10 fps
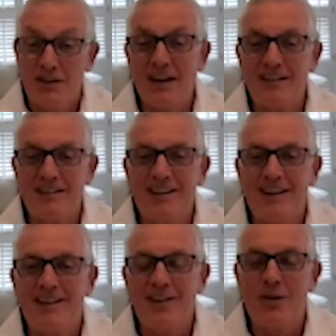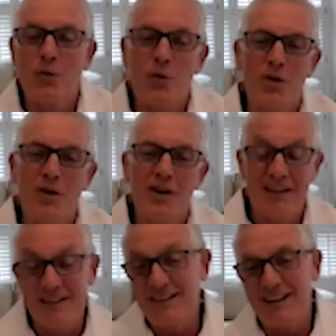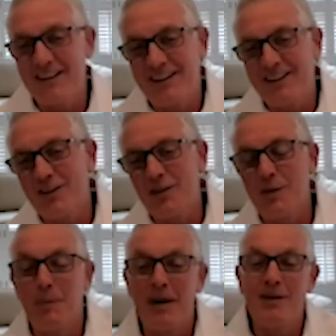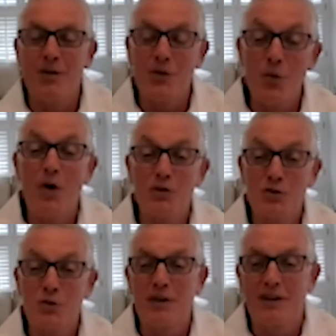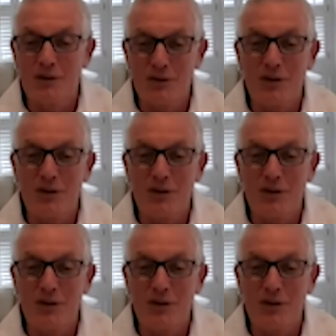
That, that uh, were uh, in the clinic and on the paint on the walls 20 years